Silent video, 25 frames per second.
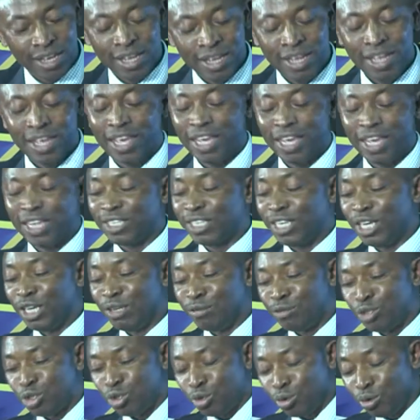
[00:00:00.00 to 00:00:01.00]
It
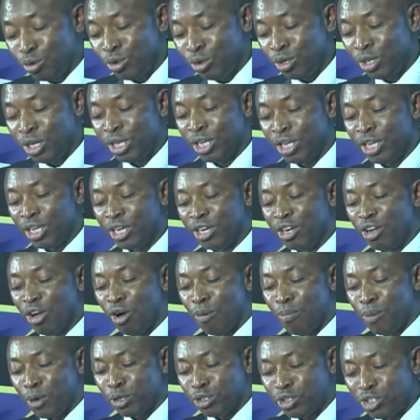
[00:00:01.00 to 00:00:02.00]
gives you the
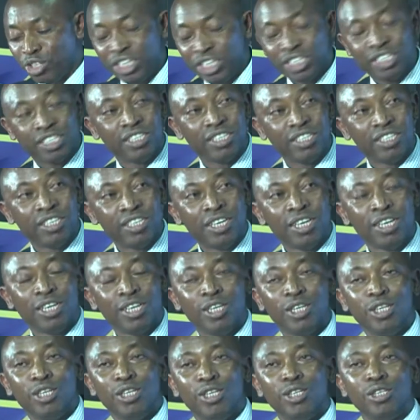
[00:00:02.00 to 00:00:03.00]
opportunity
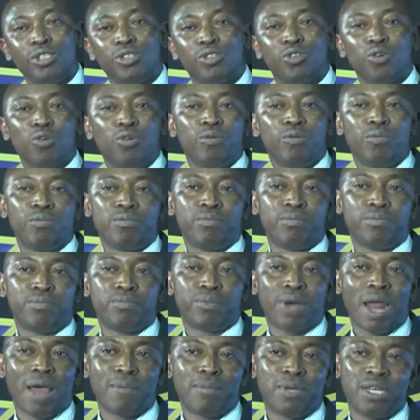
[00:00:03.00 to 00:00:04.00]
to
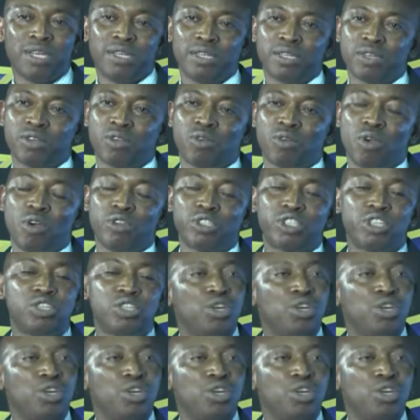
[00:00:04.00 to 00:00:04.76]
probably continue